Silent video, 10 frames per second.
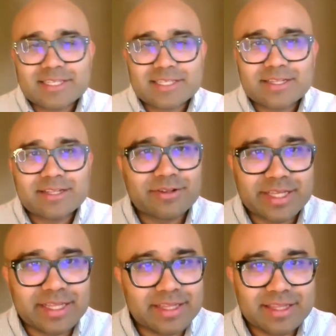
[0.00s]
This is
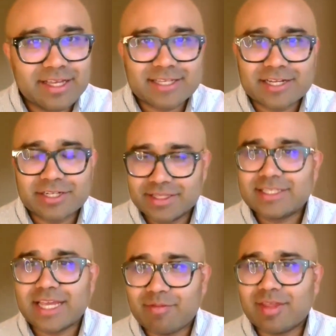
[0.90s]
literally essentially
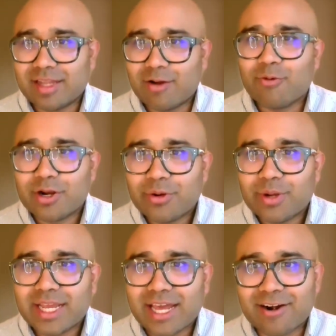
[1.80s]
the same thing that we're
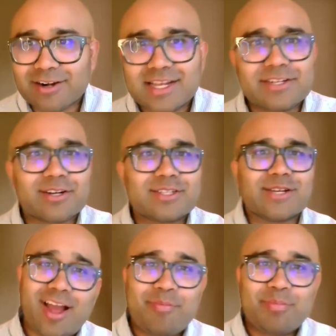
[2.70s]
doing at our center.
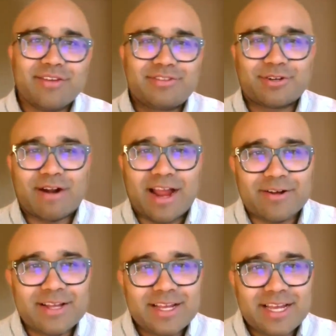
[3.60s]
The Uplift
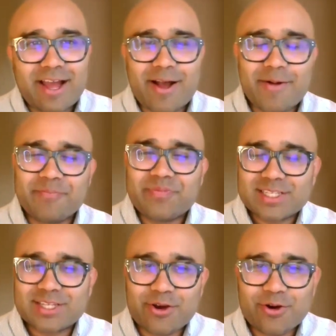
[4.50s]
trial.
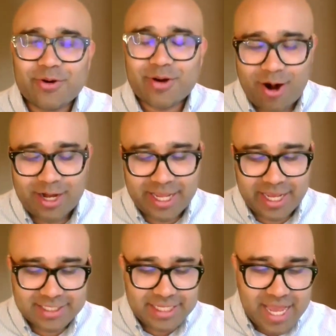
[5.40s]
So
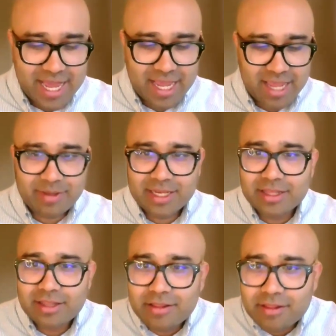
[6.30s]
ArcX, yeah, I
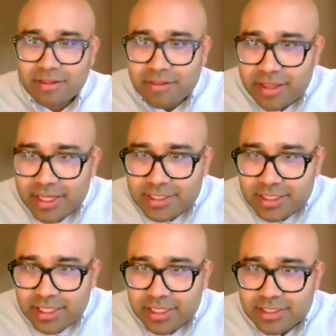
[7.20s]
mean,
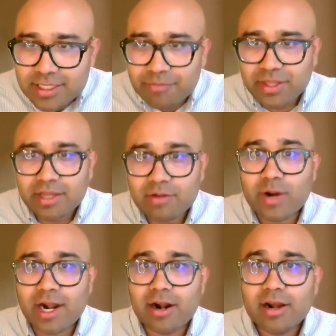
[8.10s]
this is
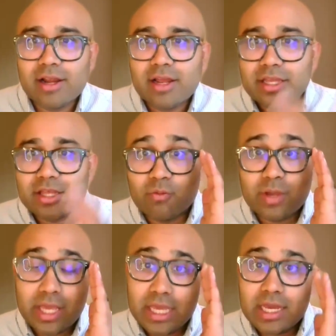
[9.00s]
something where
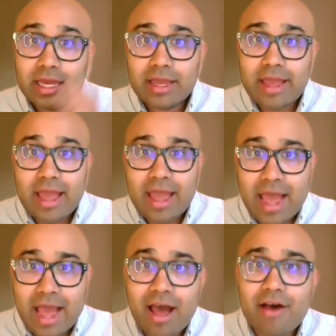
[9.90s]
we
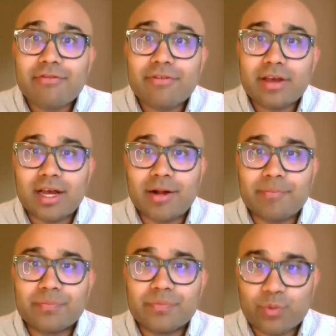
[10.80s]
have
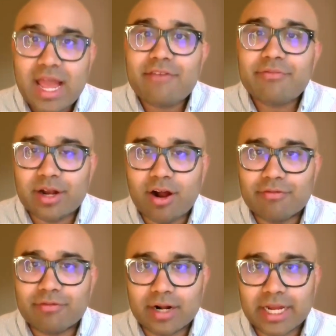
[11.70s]
been
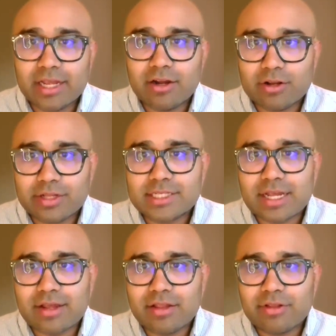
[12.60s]
offering it, or at
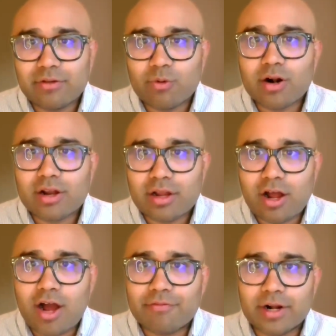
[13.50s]
least we're
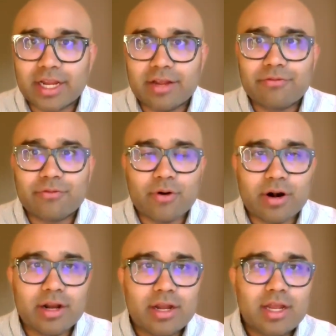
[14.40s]
offering it
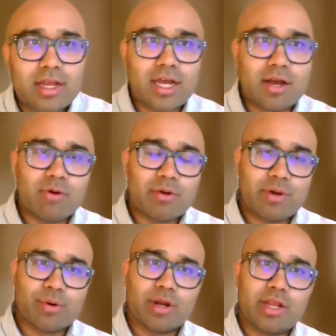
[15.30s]
for when
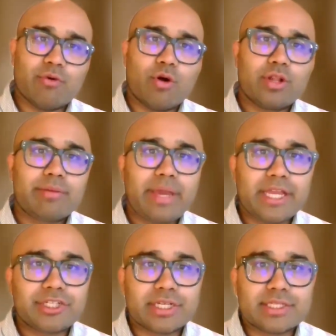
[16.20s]
we were enrolling
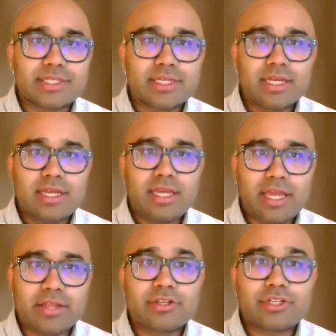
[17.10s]
patients
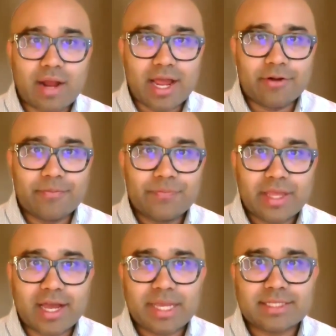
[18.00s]
in the trial.
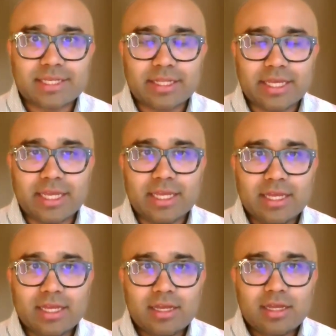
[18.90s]

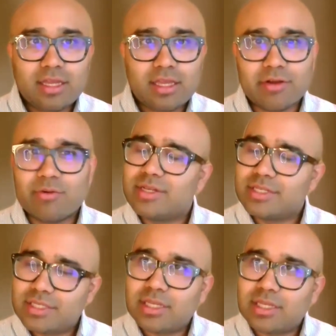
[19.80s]
Basically, it
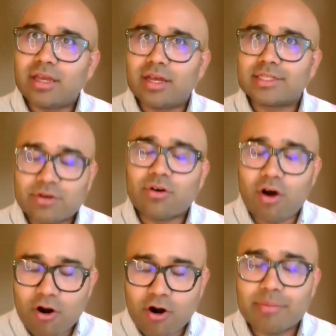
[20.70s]
was a
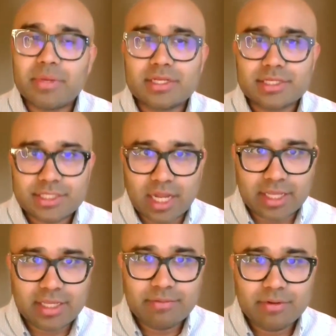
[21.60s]
single arm
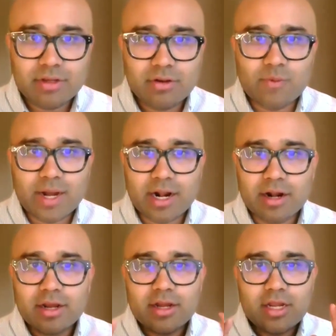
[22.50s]
study
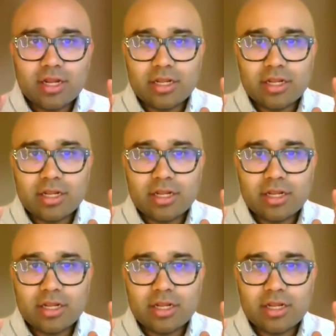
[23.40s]
where